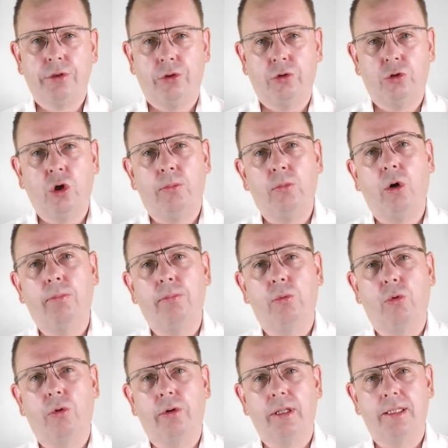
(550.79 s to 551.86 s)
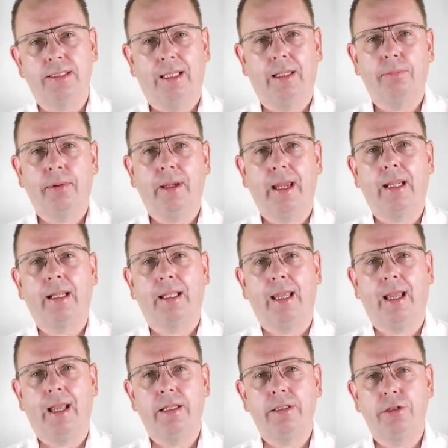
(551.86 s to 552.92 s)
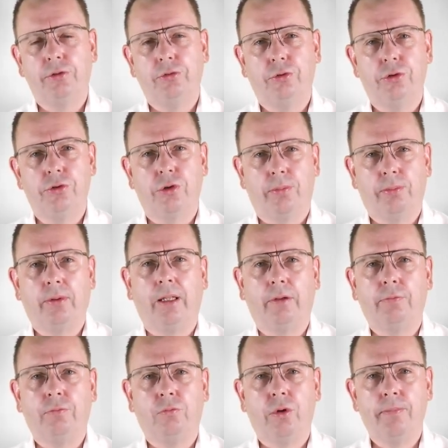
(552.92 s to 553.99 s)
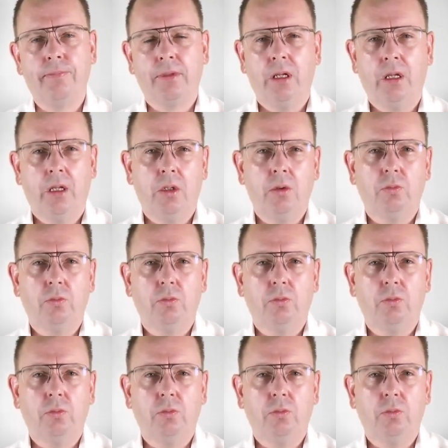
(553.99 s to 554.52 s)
to come on board as Lynkpay clients and use our platform?